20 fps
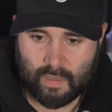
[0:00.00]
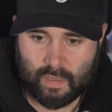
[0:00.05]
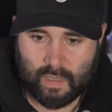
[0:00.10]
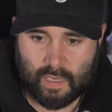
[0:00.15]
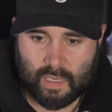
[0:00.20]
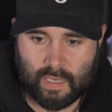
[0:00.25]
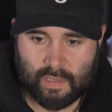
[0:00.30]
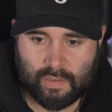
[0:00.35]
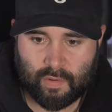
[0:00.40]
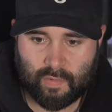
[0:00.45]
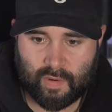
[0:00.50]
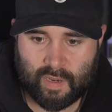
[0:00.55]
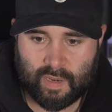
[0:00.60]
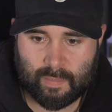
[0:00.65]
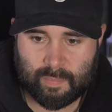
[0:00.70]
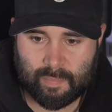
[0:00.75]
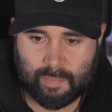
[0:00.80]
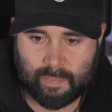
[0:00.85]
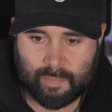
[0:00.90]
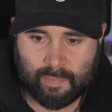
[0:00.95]
Is there any
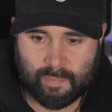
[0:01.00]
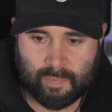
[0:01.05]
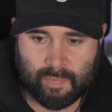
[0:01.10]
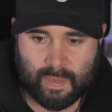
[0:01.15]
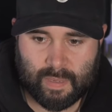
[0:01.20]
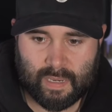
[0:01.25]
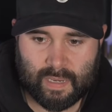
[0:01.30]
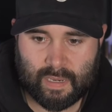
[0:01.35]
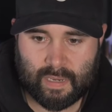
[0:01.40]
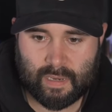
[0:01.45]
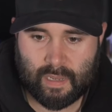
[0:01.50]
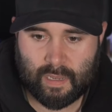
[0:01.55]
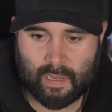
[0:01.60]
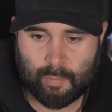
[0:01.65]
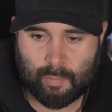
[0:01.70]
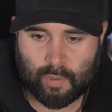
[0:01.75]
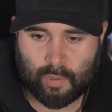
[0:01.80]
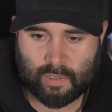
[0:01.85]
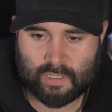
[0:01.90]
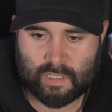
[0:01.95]

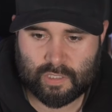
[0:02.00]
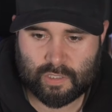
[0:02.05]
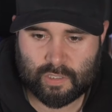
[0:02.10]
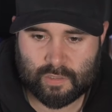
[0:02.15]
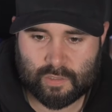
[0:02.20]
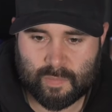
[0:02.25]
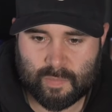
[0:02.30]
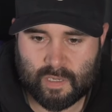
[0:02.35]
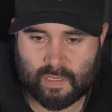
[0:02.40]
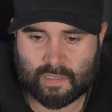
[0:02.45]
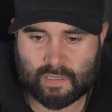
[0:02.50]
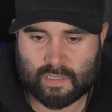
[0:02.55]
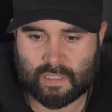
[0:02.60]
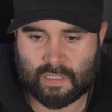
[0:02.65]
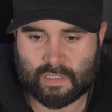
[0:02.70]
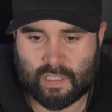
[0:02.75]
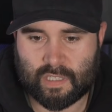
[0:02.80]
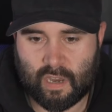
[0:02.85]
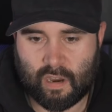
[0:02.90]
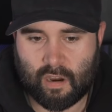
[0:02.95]
politicians,
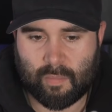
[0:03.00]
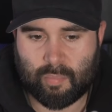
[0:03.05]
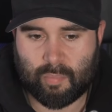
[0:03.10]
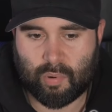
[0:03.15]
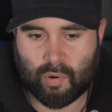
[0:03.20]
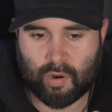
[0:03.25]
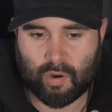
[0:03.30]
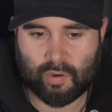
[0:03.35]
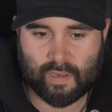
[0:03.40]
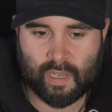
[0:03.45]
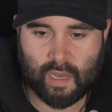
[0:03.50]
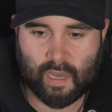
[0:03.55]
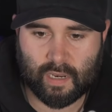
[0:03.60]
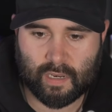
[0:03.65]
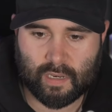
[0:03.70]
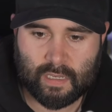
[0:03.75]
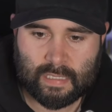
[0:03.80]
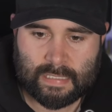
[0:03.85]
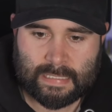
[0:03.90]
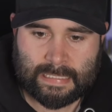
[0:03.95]
parties that are pro-gun?